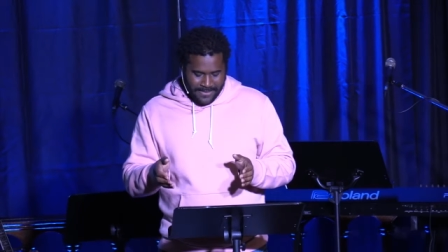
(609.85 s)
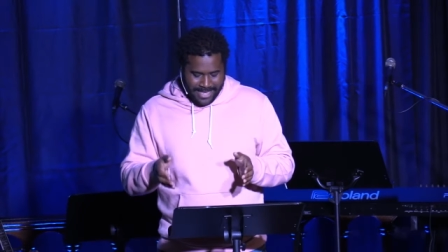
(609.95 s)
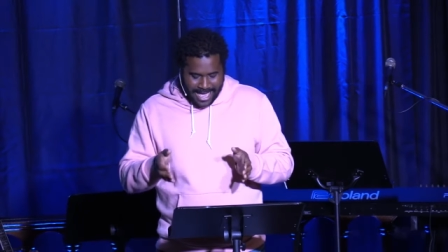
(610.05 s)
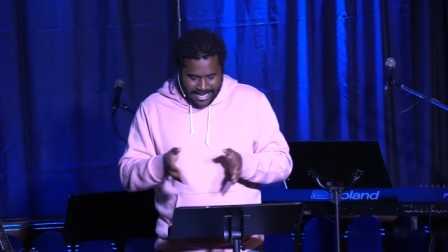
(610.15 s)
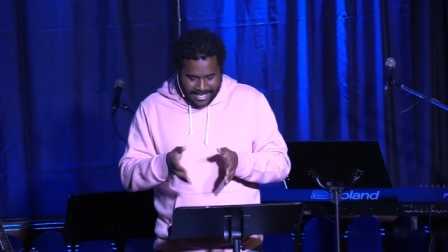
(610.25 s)

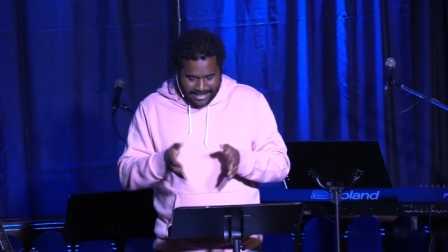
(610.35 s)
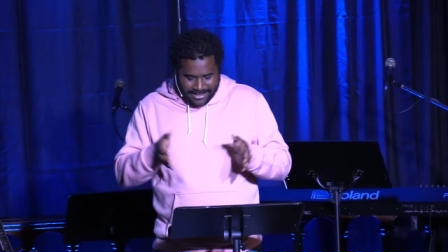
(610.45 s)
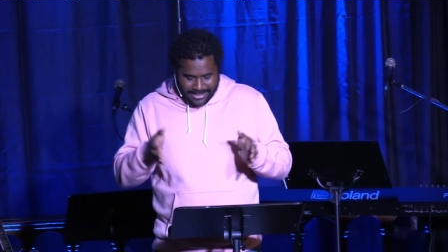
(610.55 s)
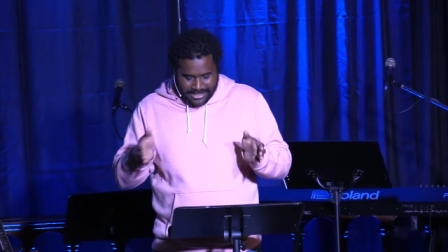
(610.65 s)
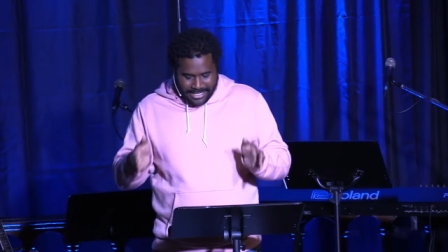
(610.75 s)
That
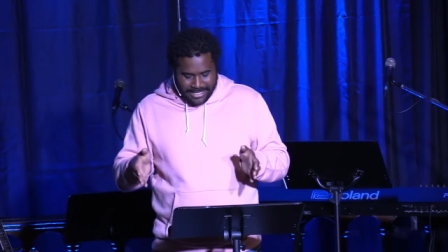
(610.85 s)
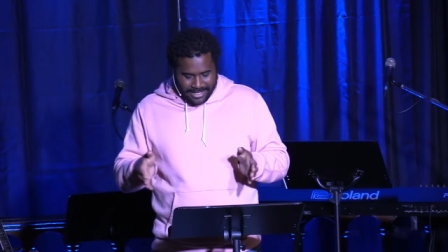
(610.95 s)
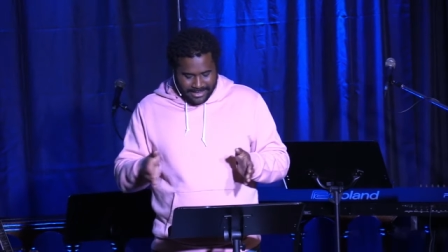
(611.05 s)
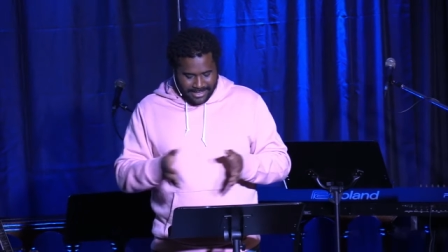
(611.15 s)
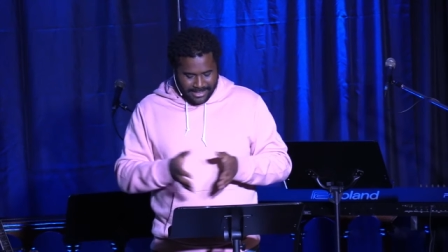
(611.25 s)
is
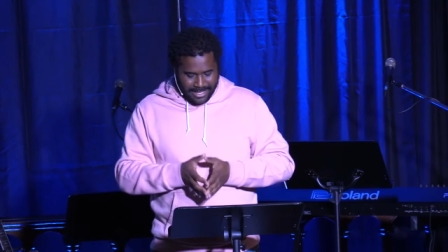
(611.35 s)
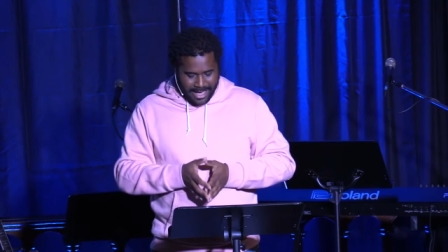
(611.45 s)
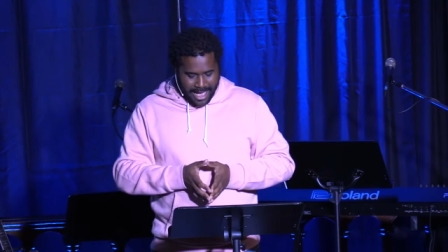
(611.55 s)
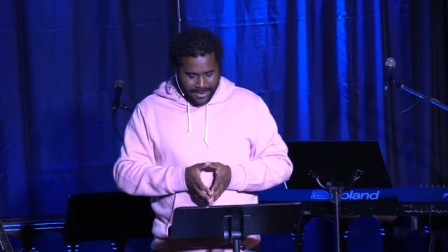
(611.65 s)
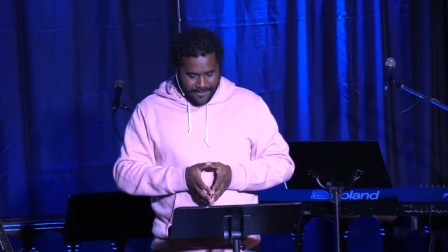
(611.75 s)
Jesus. He's the
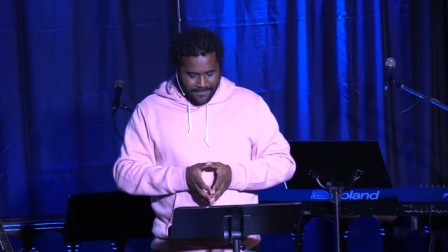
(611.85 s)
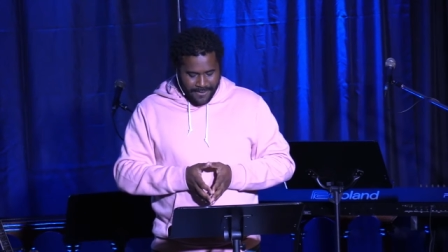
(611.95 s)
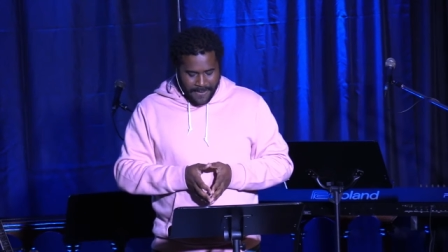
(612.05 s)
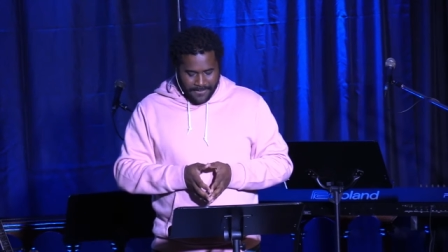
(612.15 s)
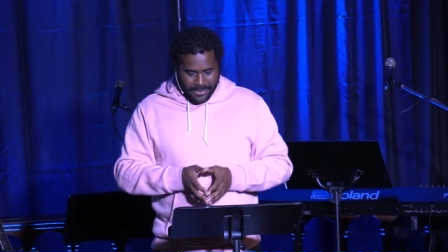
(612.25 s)
God of
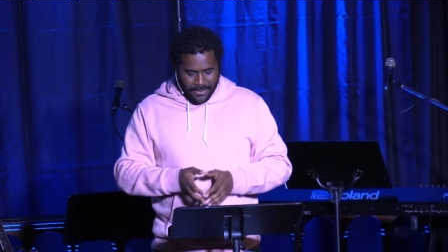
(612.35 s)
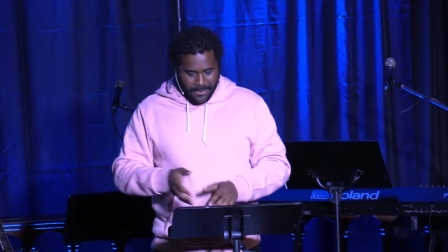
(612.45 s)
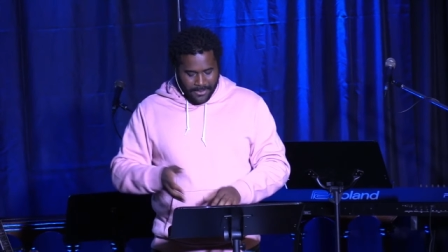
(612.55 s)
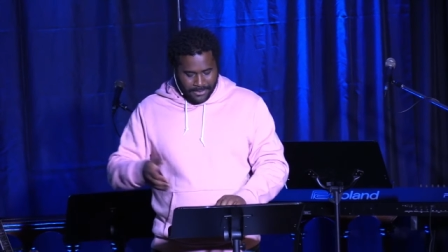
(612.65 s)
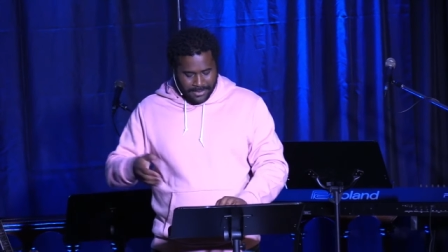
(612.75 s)
the
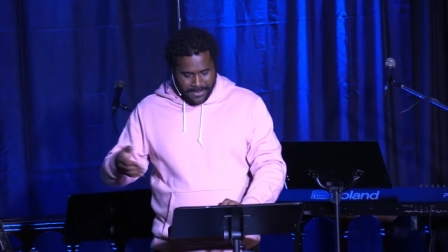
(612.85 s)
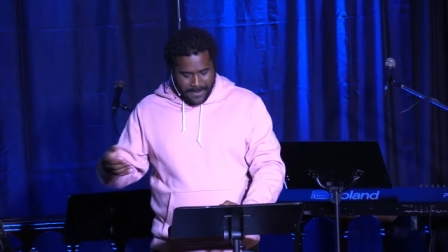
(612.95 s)
Old